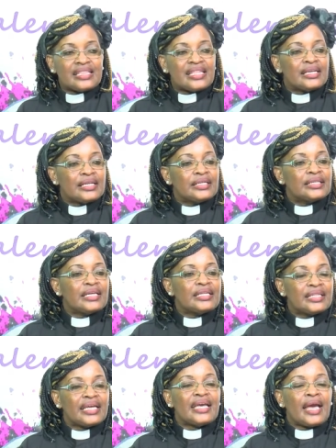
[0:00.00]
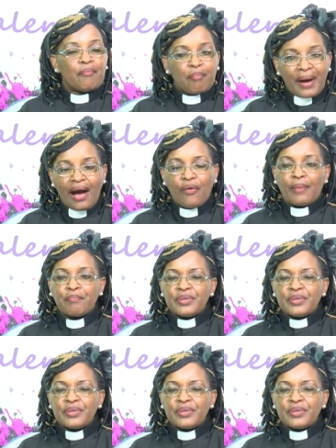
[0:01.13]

They, they, they empower.